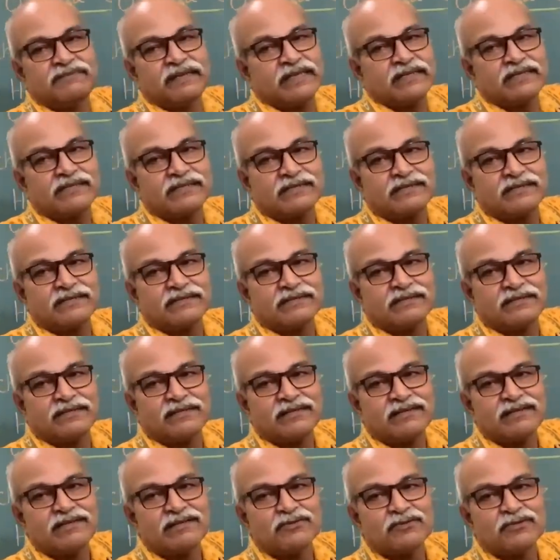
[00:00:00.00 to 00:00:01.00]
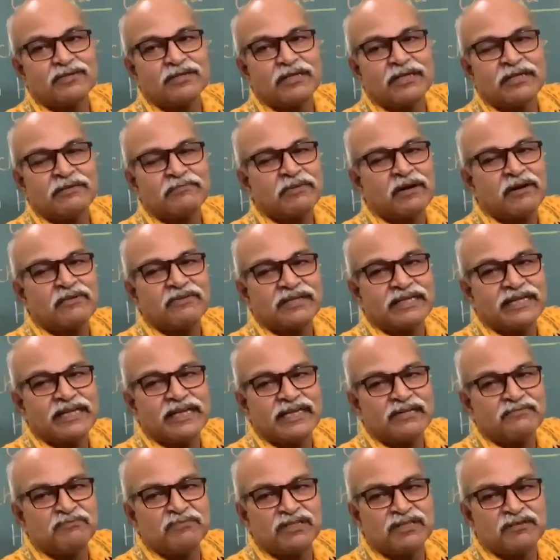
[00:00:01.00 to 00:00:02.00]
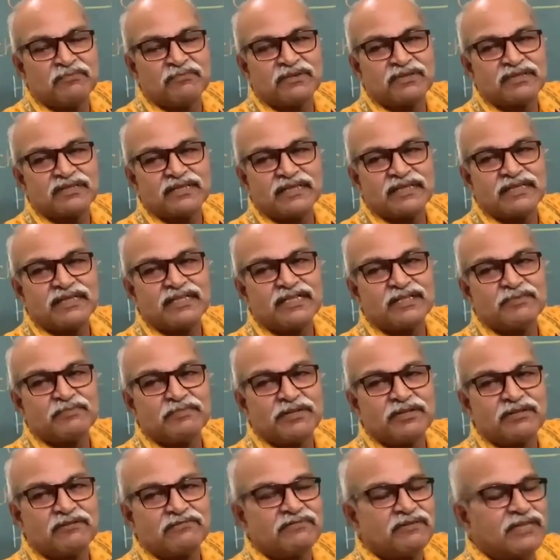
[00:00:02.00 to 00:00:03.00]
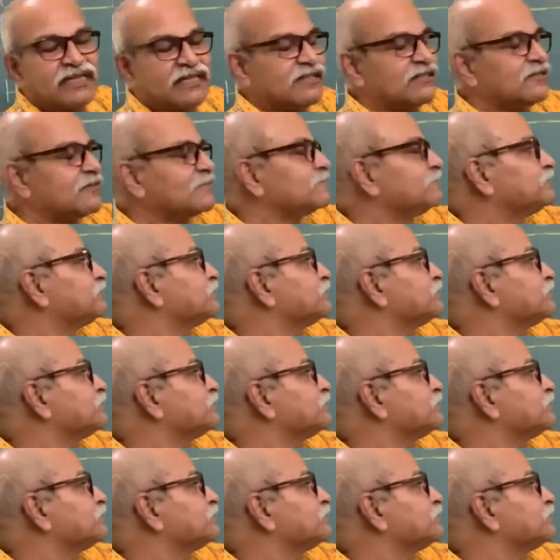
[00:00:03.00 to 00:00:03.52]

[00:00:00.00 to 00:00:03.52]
fixed, 3 into 10 power 8 meter per second speed of light.